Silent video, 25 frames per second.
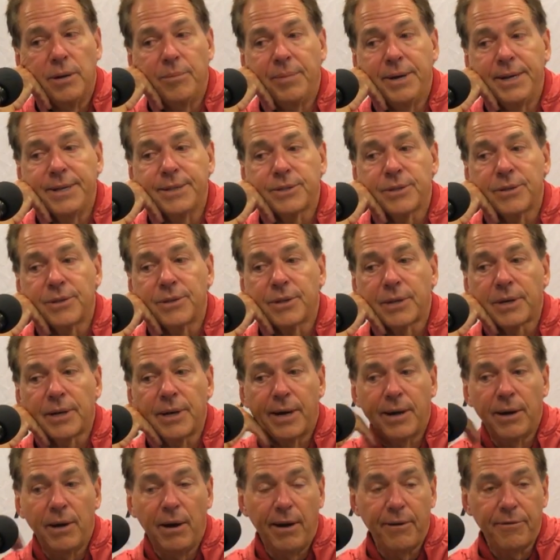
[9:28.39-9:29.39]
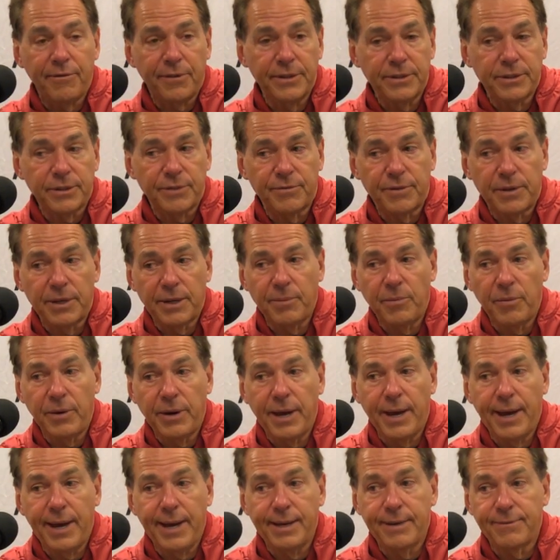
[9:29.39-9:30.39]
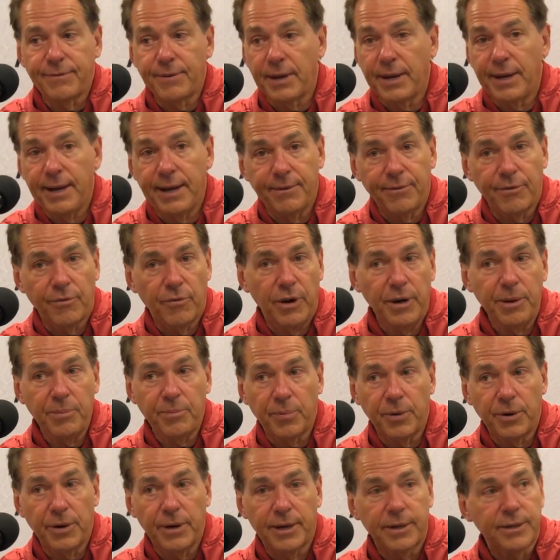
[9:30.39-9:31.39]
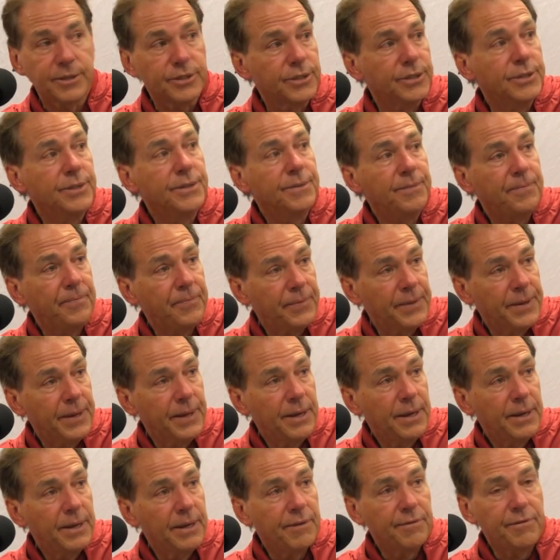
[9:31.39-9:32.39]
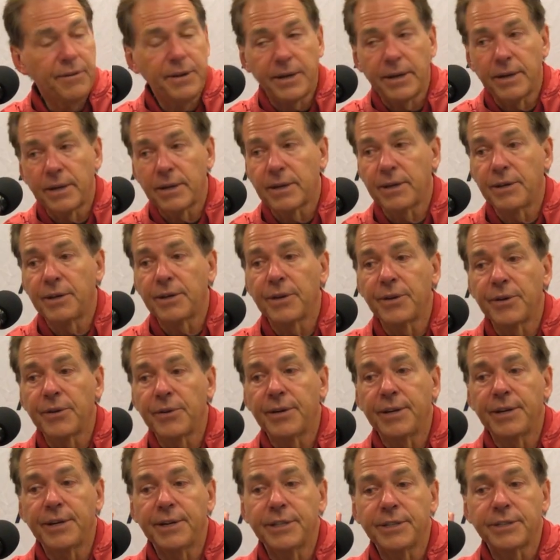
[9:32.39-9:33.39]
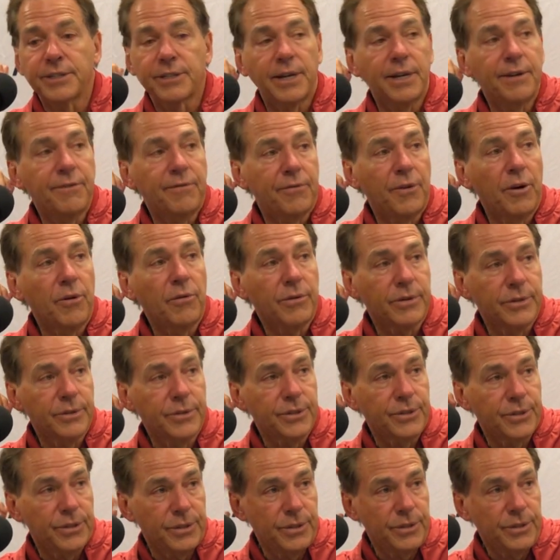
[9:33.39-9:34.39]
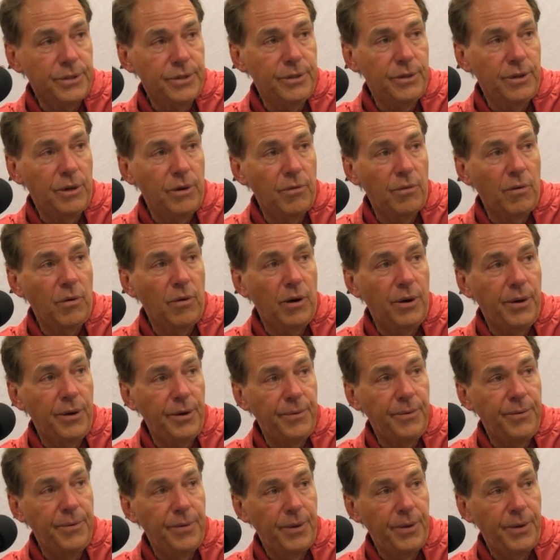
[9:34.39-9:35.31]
based on the kind of offensive team we have, to have great production if he can continue to just stay focused, on,